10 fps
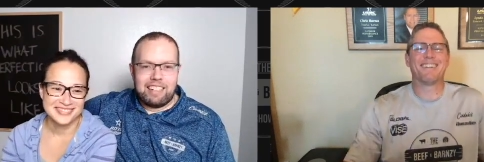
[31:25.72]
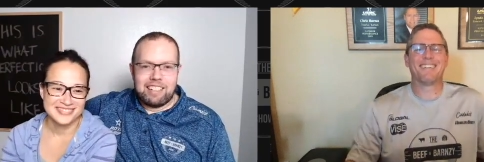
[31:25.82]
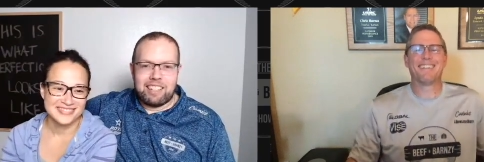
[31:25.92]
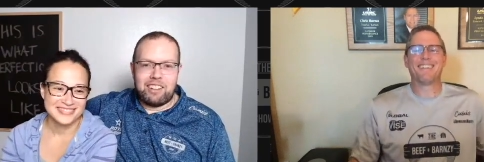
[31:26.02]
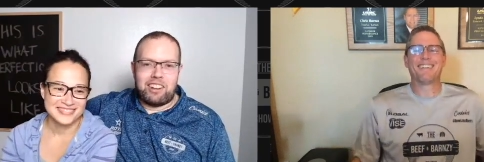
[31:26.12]

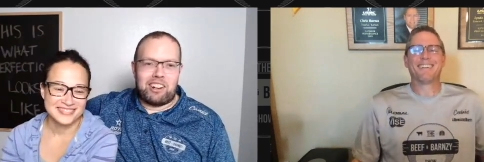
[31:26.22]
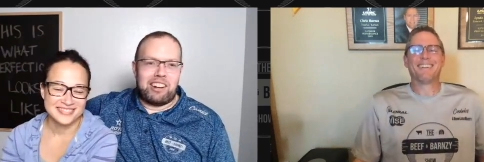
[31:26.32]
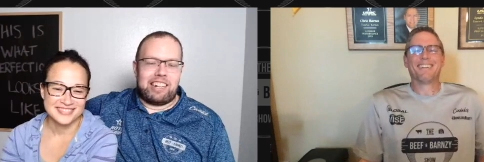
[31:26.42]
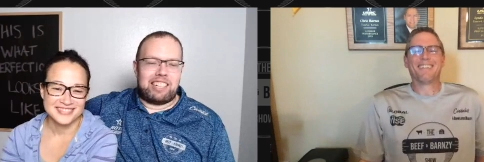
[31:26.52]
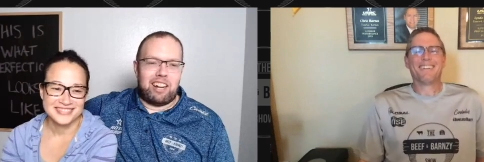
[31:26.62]
Speaker 1: they're, they're
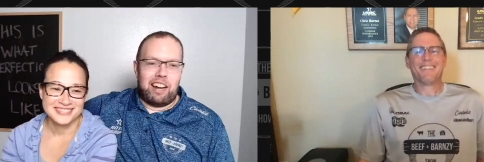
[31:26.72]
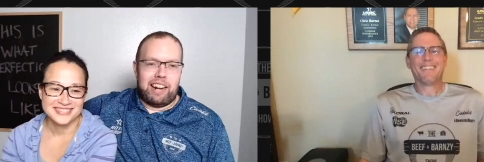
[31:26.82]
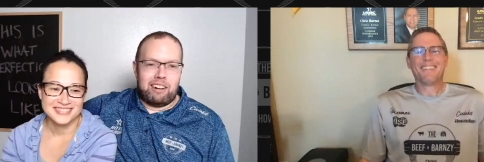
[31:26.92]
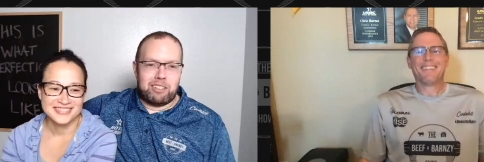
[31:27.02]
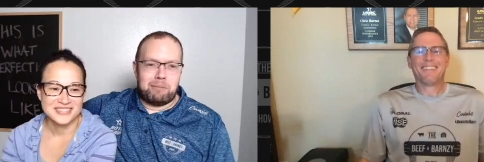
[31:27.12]
going to start
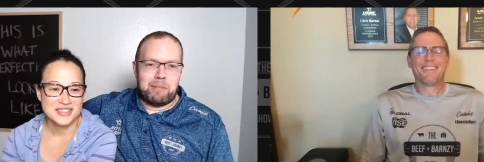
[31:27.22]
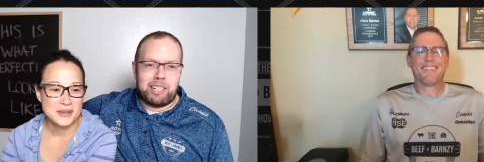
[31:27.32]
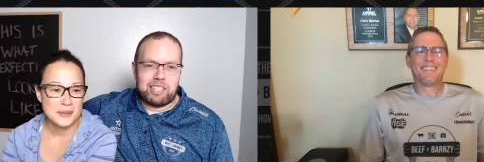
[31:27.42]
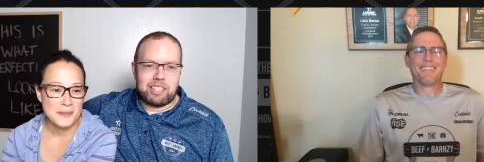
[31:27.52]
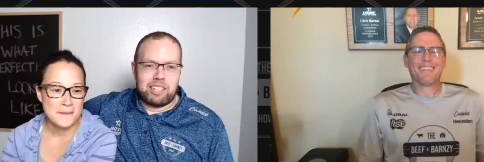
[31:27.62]
announcing me
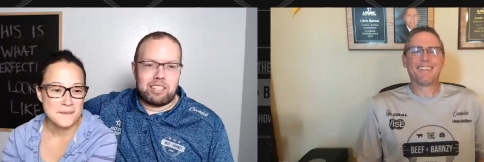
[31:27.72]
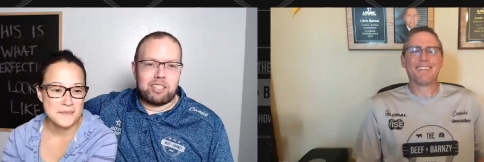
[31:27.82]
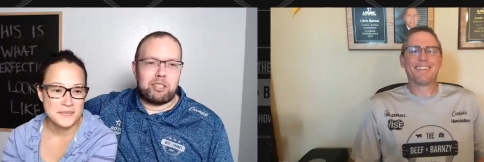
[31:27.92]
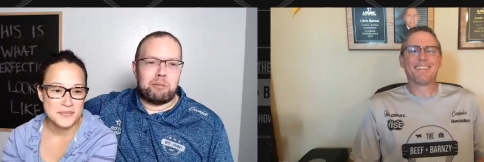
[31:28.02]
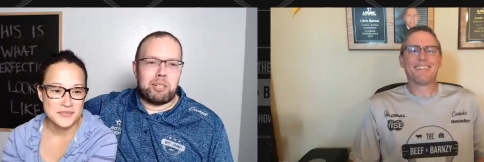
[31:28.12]
as uh,
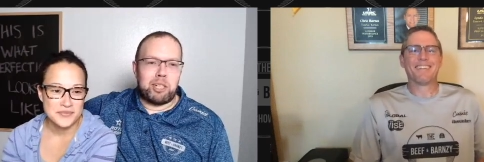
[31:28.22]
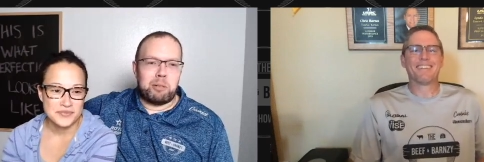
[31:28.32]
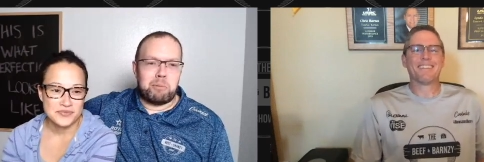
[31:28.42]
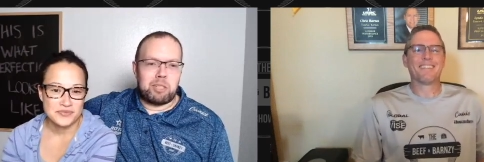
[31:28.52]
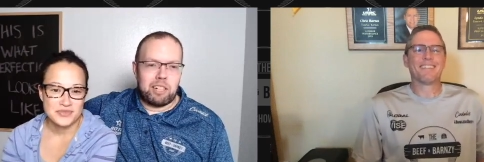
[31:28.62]
Stu
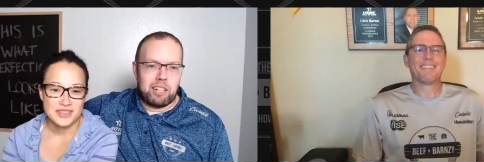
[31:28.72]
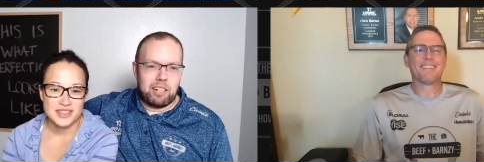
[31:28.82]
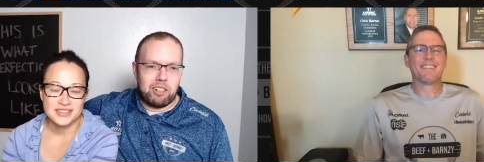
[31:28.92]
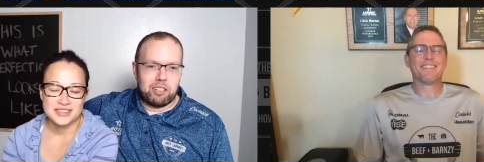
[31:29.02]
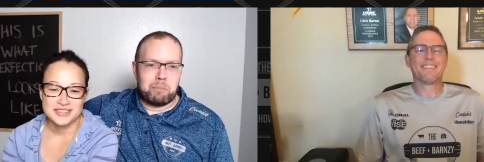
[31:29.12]
Williams, uh,
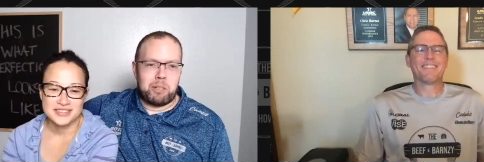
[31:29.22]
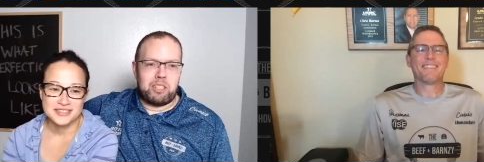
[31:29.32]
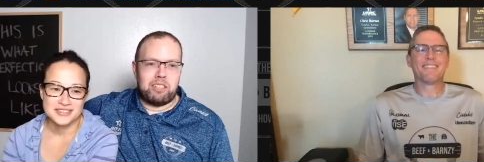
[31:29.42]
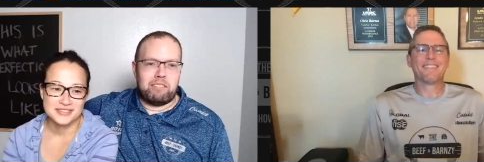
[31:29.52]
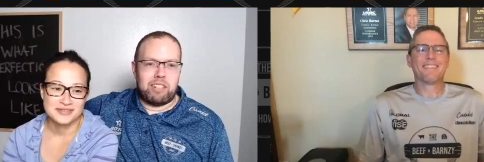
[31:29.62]

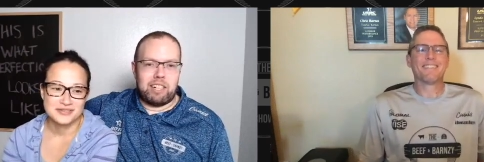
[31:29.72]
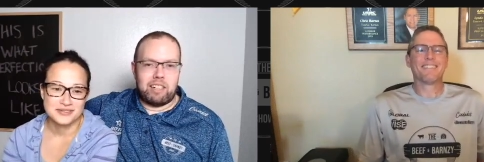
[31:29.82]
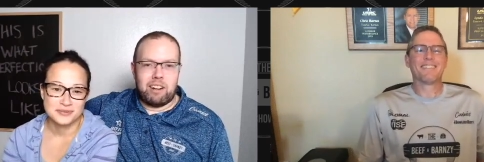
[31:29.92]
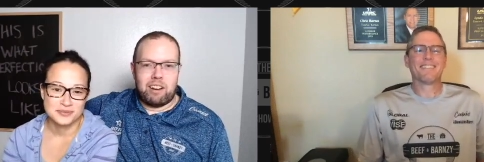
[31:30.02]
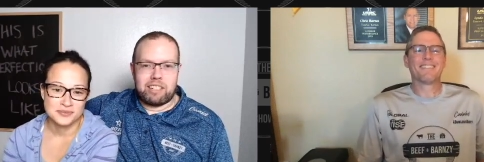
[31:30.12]
husband of
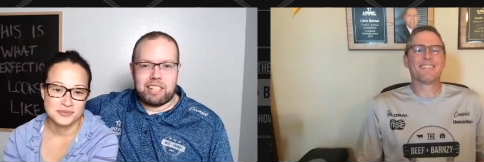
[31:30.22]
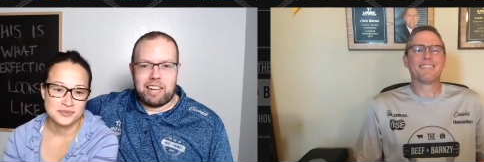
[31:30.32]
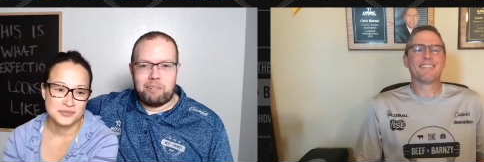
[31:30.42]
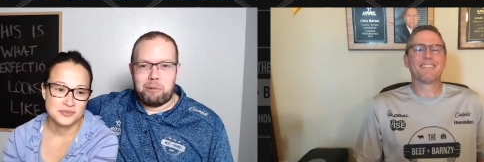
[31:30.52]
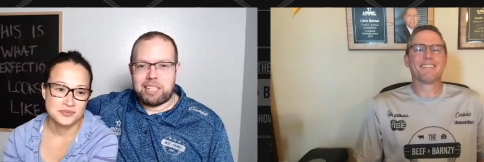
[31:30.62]
uh, te-
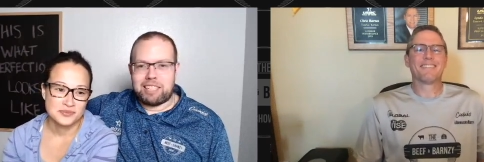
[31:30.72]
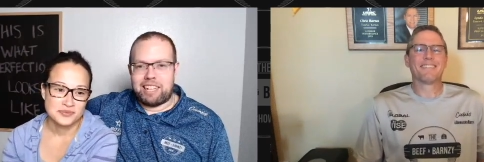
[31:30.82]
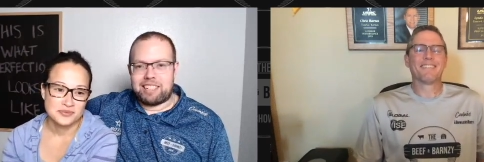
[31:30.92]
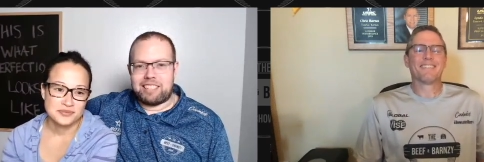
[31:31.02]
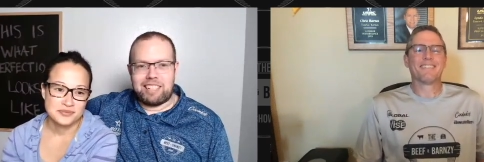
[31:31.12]
West Texas